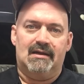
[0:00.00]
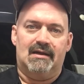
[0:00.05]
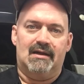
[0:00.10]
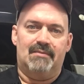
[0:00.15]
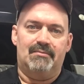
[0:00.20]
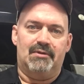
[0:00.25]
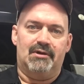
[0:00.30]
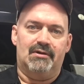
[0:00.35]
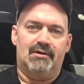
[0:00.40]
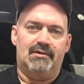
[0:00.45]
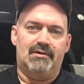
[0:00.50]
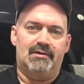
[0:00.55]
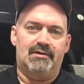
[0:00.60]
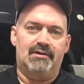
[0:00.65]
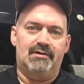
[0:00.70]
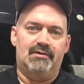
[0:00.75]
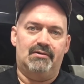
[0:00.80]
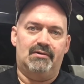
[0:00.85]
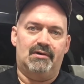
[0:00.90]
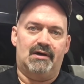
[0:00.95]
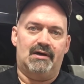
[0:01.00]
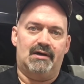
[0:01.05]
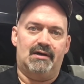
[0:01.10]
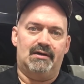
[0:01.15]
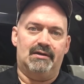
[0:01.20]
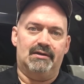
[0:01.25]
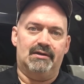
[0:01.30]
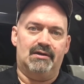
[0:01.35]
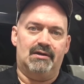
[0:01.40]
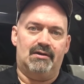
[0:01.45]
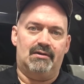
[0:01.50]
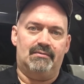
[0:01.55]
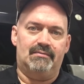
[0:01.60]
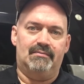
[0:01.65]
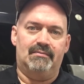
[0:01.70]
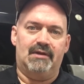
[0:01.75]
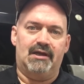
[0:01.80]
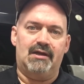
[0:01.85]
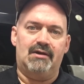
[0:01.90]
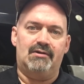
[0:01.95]
I'm here to, uh, you know,
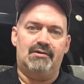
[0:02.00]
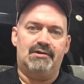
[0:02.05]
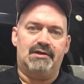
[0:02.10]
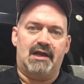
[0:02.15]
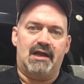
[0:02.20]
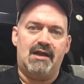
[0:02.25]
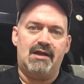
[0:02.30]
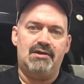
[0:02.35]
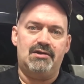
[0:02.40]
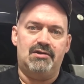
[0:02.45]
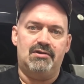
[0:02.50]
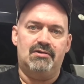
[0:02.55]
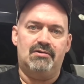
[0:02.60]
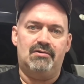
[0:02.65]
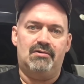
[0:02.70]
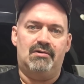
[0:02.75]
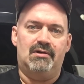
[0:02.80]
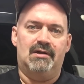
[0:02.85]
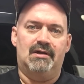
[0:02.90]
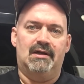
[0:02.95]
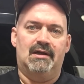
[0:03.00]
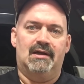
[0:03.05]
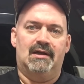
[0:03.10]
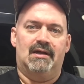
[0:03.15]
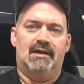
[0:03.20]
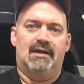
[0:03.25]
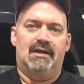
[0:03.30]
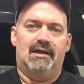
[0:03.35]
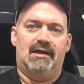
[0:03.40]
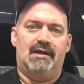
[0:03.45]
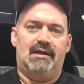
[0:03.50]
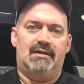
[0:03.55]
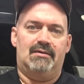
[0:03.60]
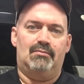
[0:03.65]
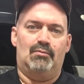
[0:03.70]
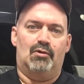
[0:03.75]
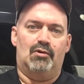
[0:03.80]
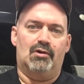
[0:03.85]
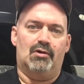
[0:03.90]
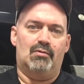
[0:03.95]
entertain you
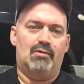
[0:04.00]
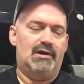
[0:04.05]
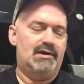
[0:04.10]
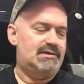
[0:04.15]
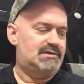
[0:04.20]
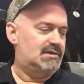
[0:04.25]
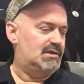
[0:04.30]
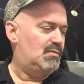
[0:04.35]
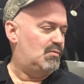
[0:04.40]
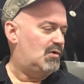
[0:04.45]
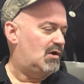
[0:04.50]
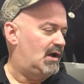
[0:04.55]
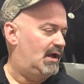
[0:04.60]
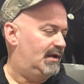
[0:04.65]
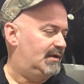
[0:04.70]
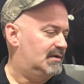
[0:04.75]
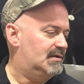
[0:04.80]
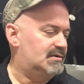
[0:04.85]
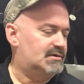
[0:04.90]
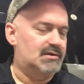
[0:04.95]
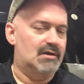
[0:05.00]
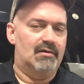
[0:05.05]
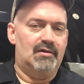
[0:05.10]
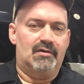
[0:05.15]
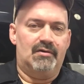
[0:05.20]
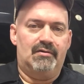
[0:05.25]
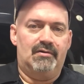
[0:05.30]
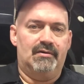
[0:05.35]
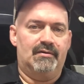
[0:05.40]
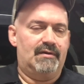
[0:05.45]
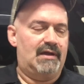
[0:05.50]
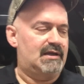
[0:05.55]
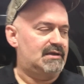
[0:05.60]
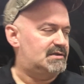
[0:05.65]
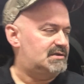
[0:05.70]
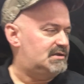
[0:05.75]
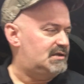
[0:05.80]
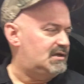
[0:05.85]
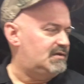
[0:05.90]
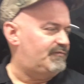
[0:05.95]
in more ways than one. So
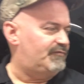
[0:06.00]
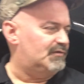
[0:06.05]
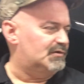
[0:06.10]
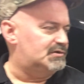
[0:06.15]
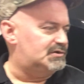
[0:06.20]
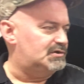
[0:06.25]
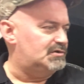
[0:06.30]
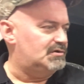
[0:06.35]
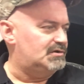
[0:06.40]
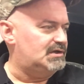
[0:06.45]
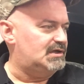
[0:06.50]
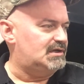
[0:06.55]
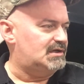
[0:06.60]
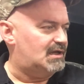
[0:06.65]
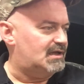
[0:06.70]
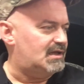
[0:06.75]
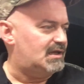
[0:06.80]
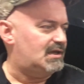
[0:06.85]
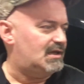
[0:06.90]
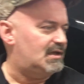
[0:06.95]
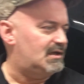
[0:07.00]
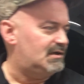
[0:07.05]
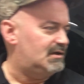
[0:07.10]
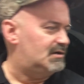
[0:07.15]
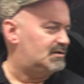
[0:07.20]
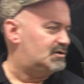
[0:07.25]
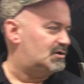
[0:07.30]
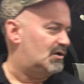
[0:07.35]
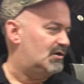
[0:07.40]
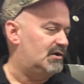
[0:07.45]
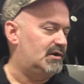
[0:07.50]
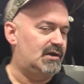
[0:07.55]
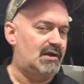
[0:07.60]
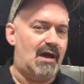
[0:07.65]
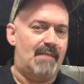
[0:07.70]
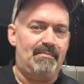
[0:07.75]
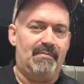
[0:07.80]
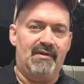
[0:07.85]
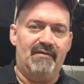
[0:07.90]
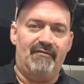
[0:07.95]
thanks, Steve, for tuning in and turning
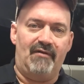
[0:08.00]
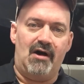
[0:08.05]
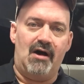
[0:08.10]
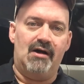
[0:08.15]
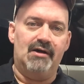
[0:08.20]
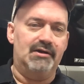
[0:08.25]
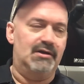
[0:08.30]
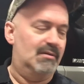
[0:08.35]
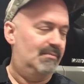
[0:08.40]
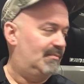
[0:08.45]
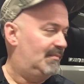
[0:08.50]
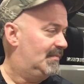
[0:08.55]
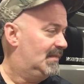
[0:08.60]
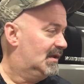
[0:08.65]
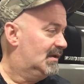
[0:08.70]
up the volume.